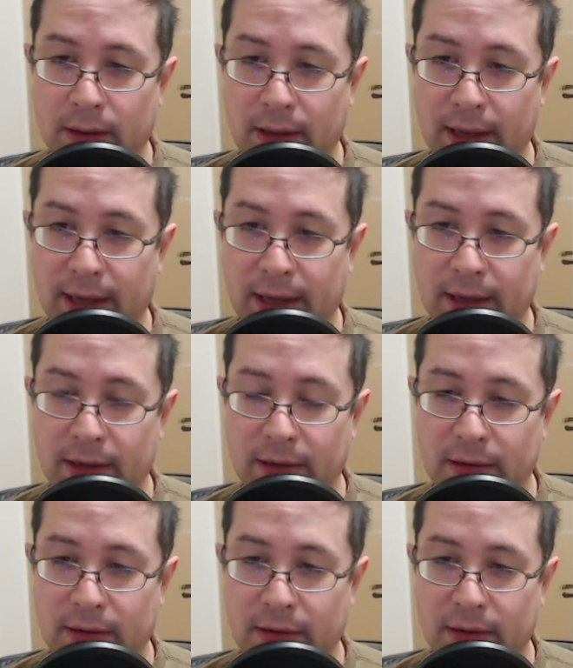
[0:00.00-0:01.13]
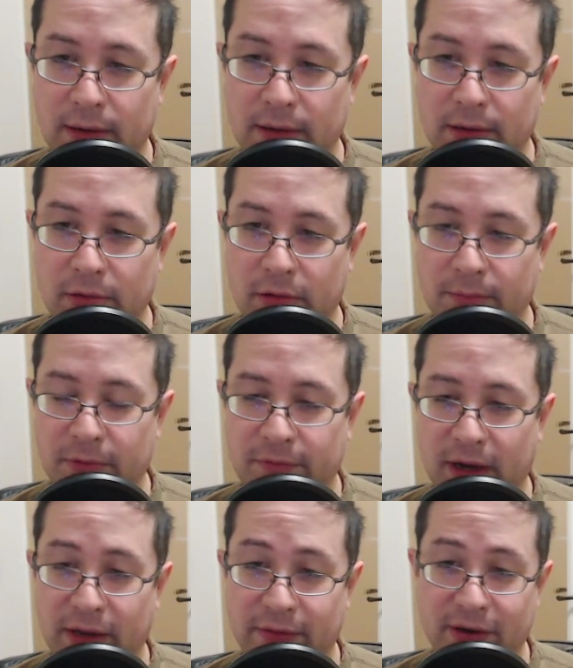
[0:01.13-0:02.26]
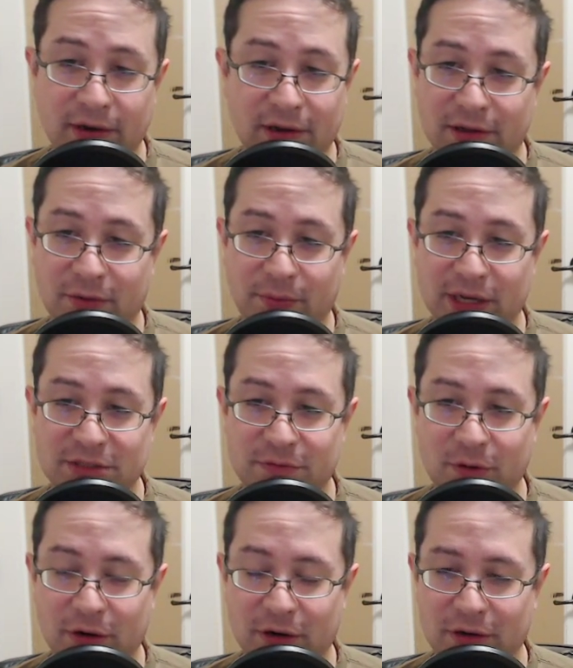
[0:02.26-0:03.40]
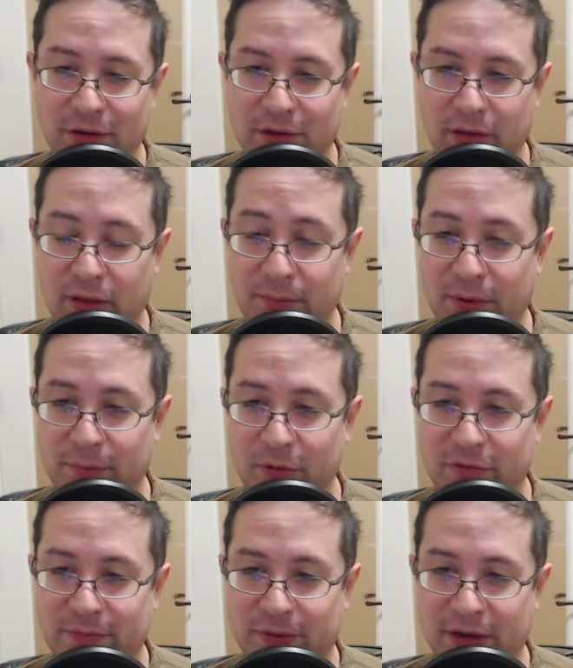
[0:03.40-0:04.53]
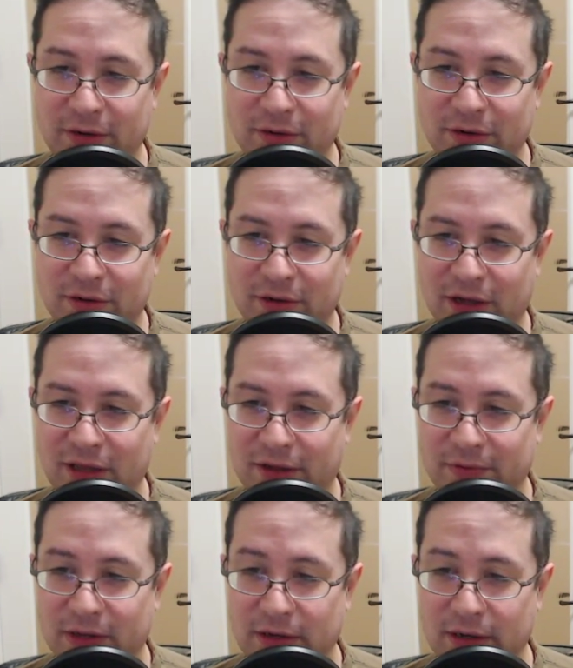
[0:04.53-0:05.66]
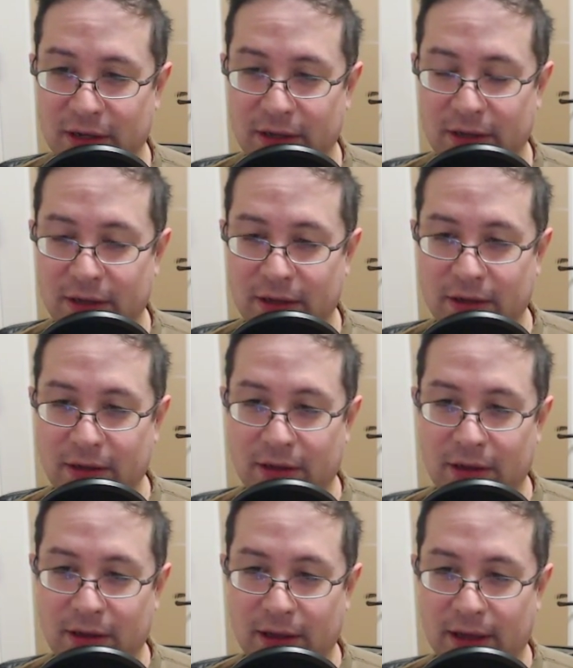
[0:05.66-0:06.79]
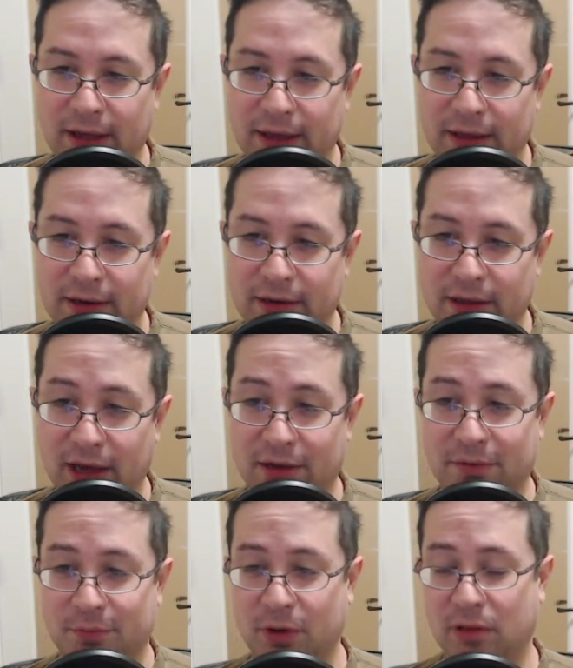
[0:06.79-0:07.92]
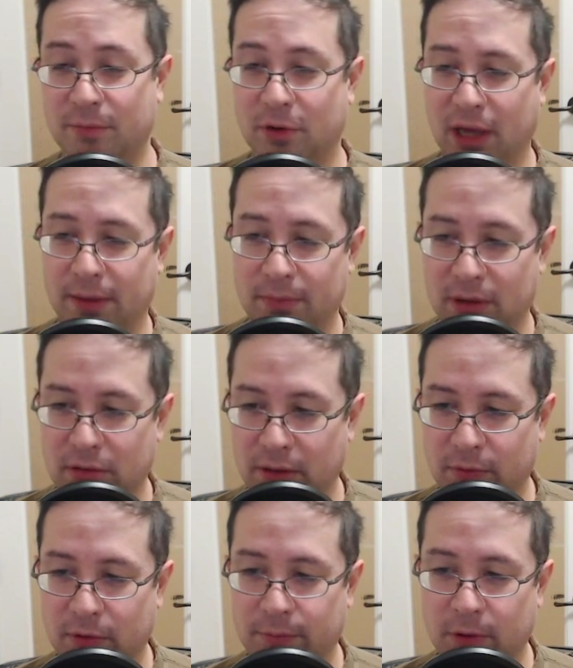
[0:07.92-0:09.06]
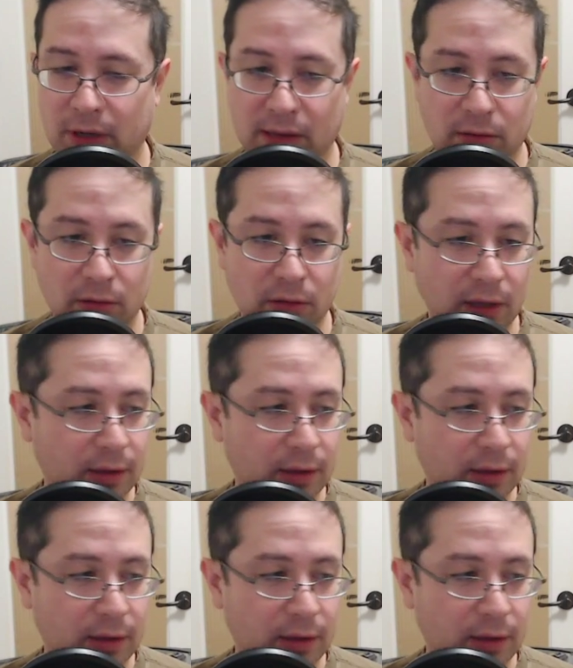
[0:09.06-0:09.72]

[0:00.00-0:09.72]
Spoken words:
And simplified. And then Queen H4. Simple move, but I love it. And yeah, pretty simple game. Let's see what the computer has to say.